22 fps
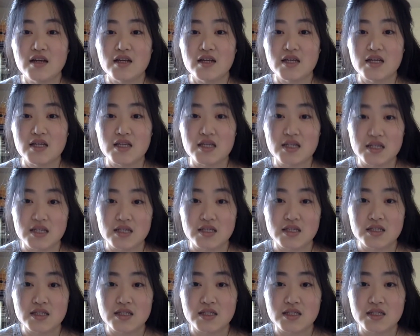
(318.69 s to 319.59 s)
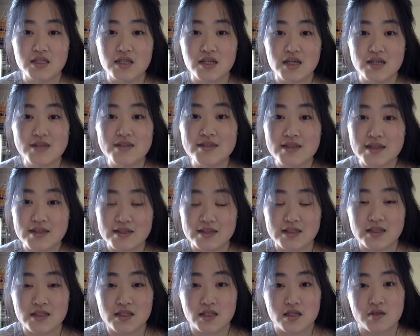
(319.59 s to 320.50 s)
is
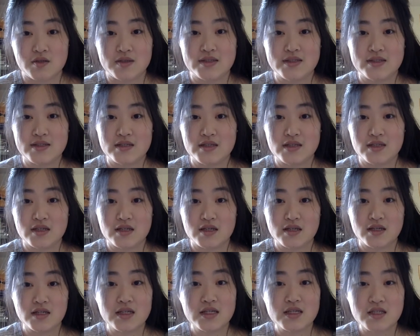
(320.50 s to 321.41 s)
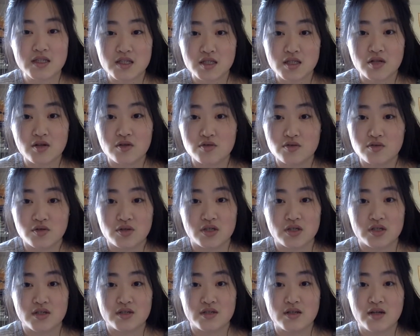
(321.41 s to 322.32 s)
unnecessary thinking. It's
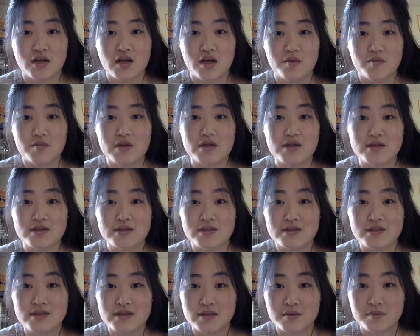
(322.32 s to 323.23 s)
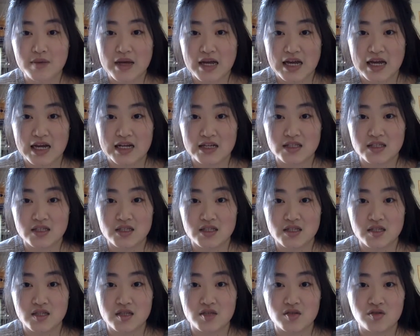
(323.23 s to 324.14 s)
illusion because it's the
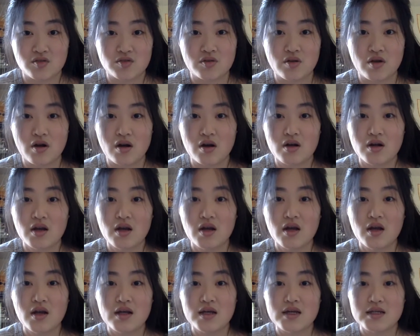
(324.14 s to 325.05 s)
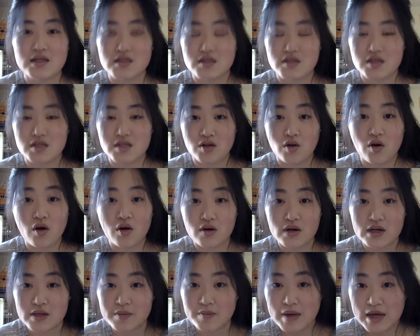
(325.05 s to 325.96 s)
past. It's not, it
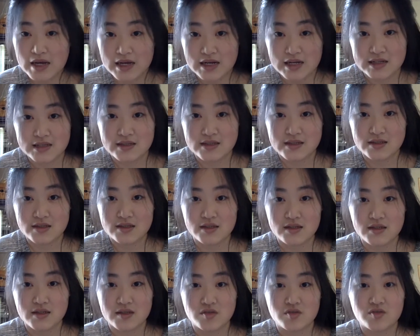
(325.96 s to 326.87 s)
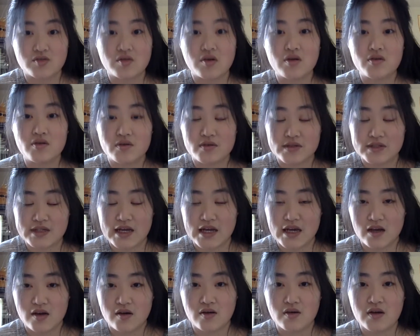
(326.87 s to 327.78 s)
already passed. It's not your
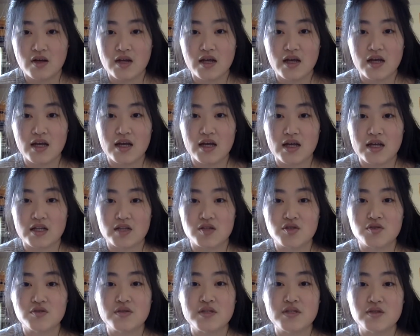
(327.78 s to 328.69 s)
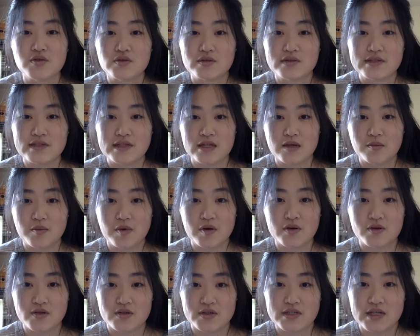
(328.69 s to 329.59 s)
now. And you need to think about
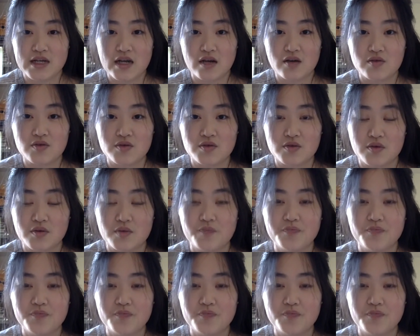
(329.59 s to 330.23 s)
your now. So